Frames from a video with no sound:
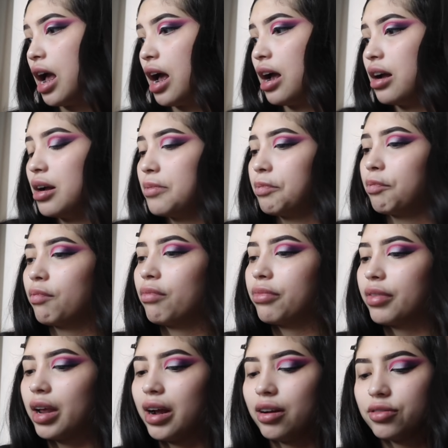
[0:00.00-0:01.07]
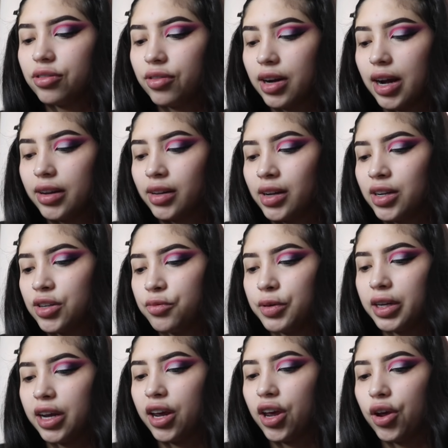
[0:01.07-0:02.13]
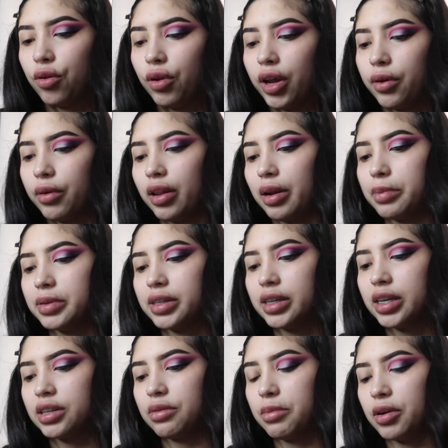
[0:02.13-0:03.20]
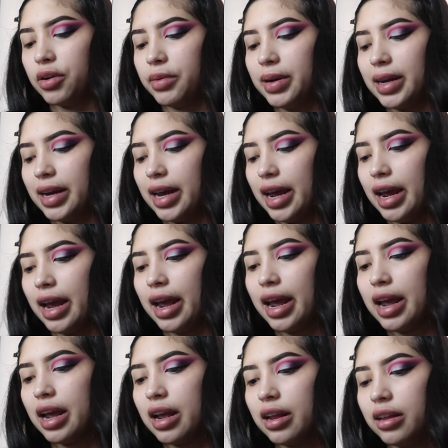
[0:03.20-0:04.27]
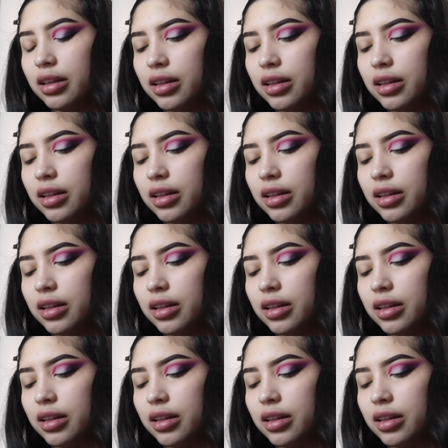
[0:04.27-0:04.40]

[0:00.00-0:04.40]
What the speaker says: I also got these really cute liquid lipsticks from Urban Decay.